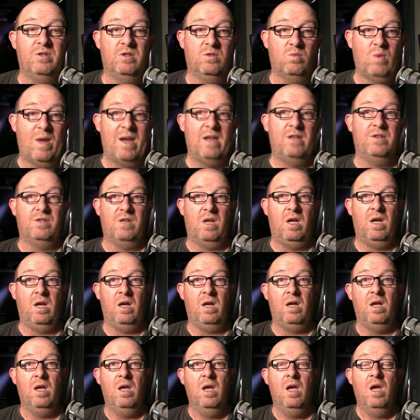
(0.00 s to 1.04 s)
as well as
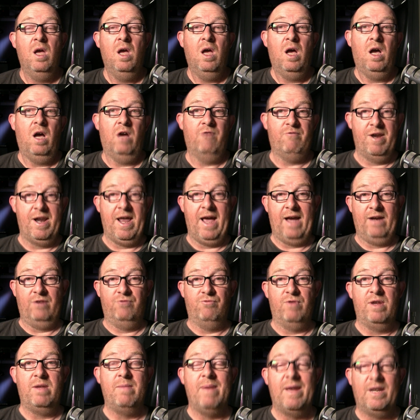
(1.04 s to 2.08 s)
a, a
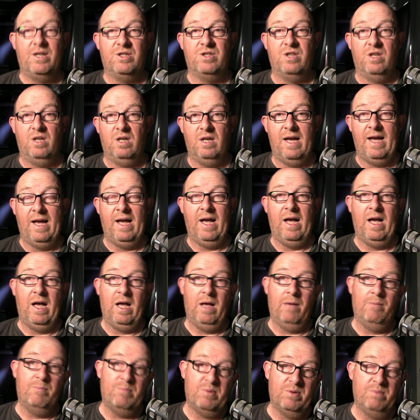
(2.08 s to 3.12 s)
renowned remixer,
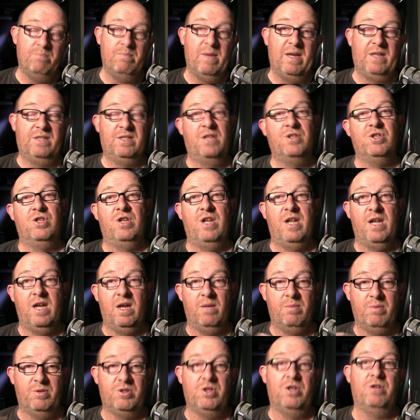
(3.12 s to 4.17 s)
uh, mix
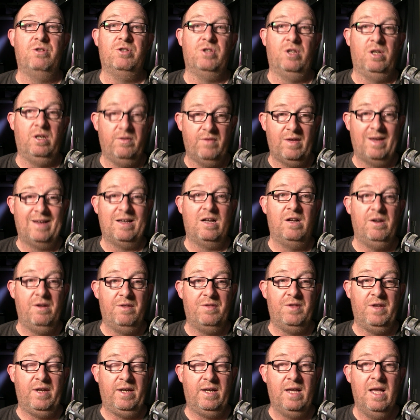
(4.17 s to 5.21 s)
engineer, producer, that kind
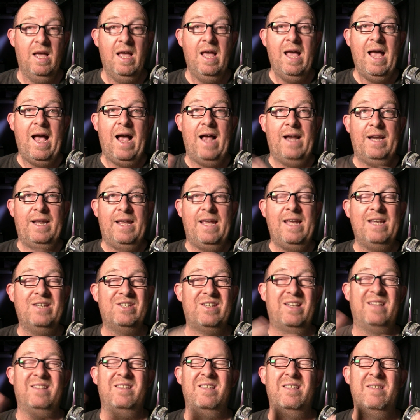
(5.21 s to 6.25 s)
of thing. And he
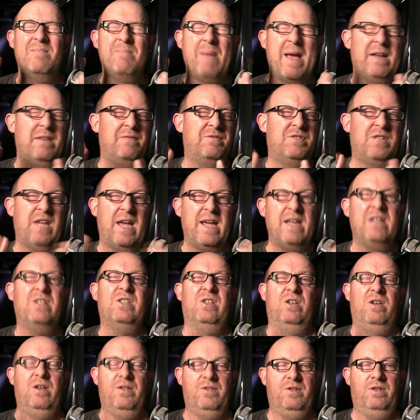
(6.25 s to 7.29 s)
said the amount of
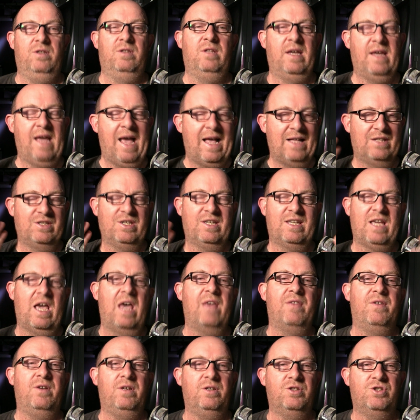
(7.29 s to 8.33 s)
data that they had to
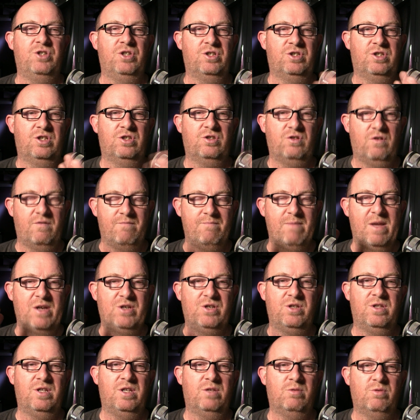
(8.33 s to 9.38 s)
gather just to sort of
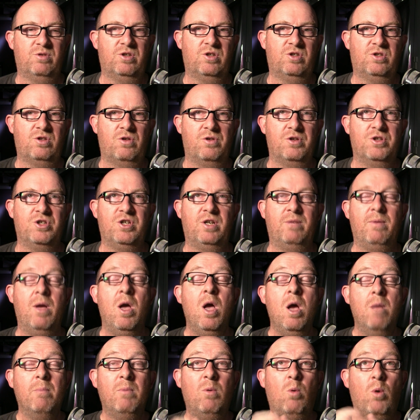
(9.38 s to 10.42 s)
measure this was astonishing.
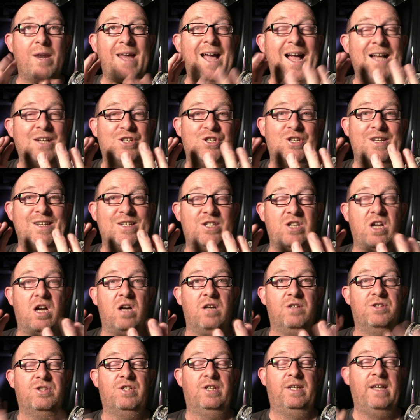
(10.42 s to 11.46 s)
But what it actually
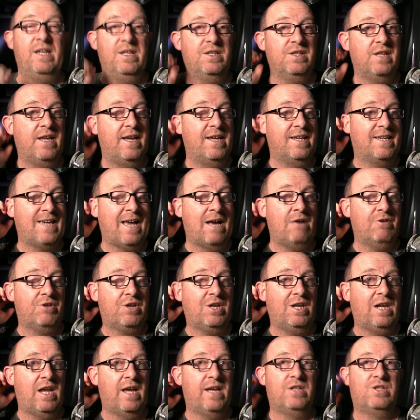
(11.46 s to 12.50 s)
does is it
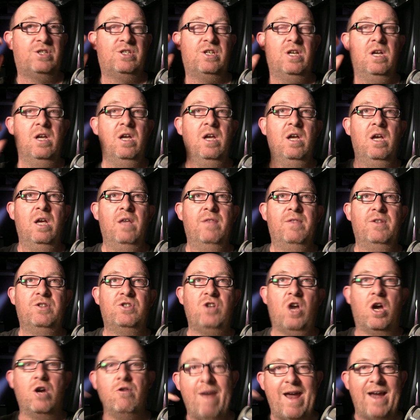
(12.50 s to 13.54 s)
calculates the
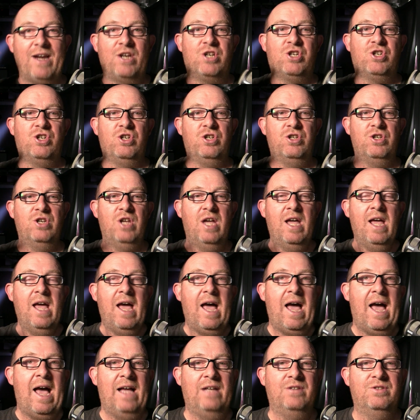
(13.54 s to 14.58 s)
direction
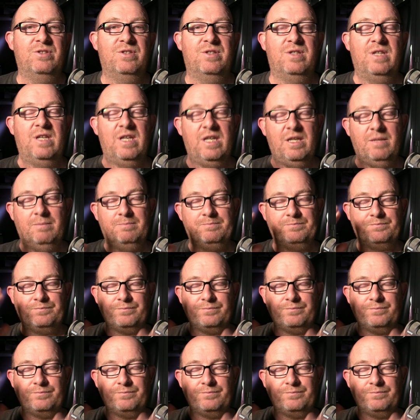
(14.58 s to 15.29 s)
and the